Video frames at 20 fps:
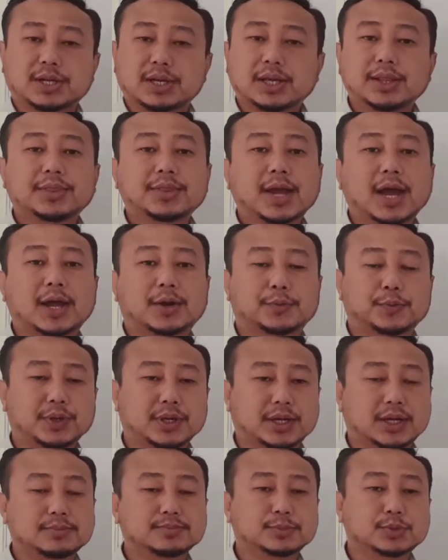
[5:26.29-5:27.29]
in that we
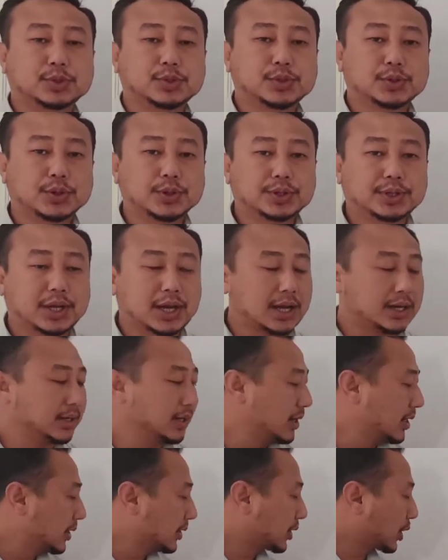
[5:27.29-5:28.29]
come to know
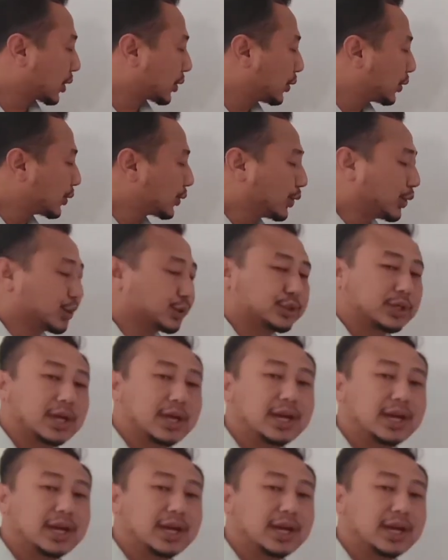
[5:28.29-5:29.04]
that the glucose,